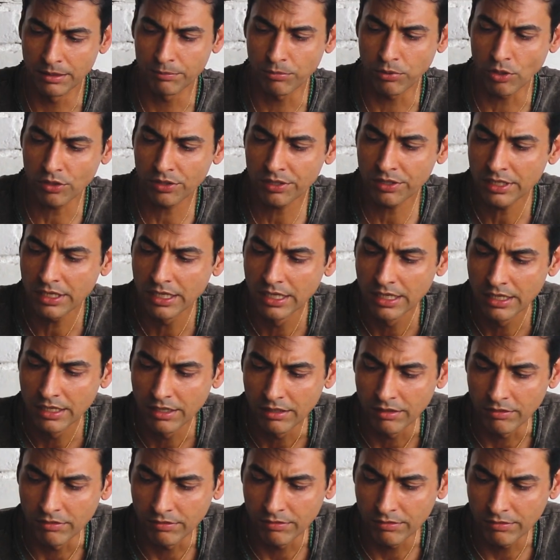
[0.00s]
important
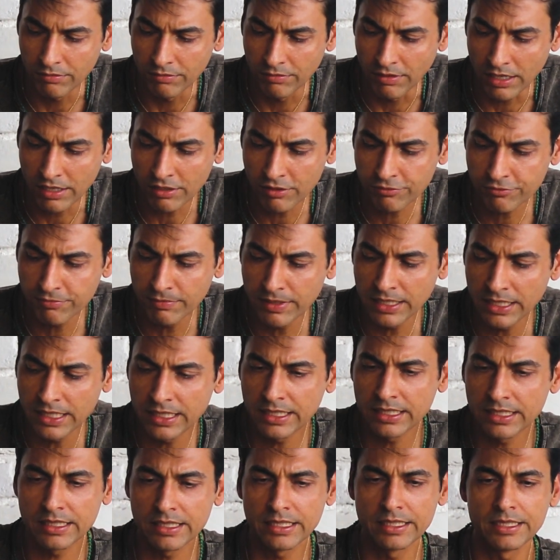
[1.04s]
uh, one of
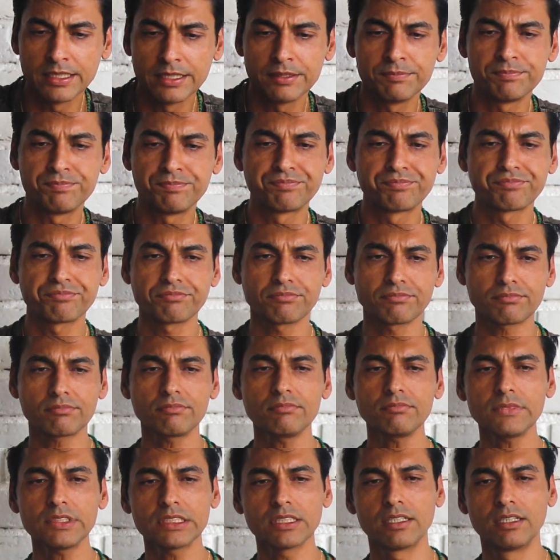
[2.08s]
my um,
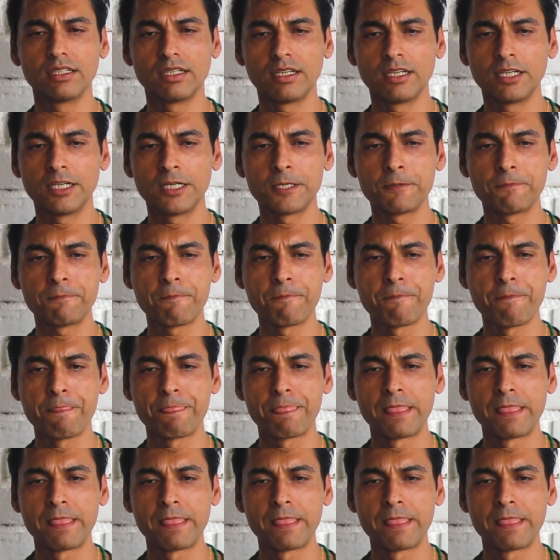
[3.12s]
um,